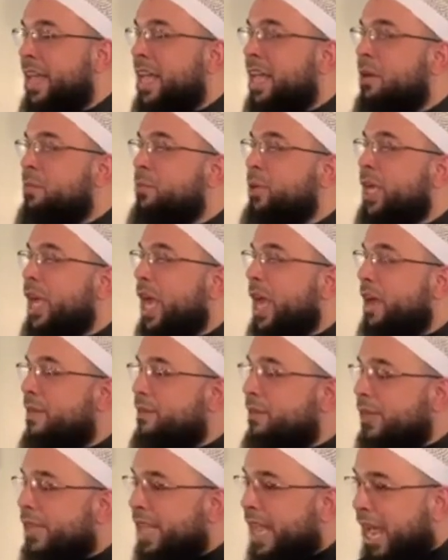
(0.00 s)
And we
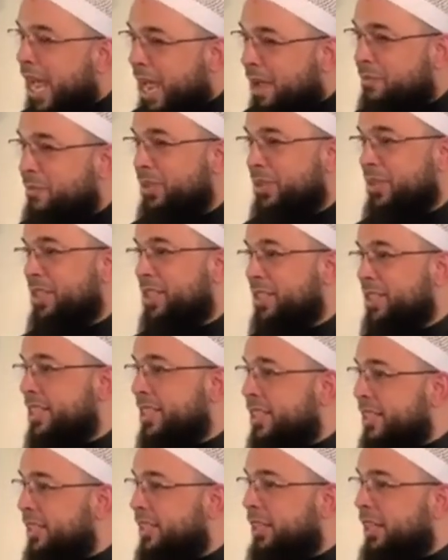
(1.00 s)
have confidence
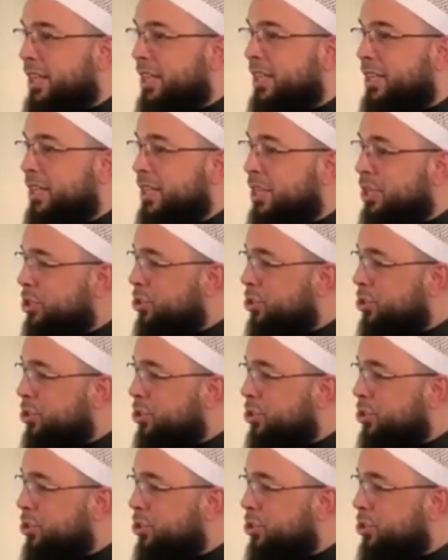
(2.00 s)
in Allah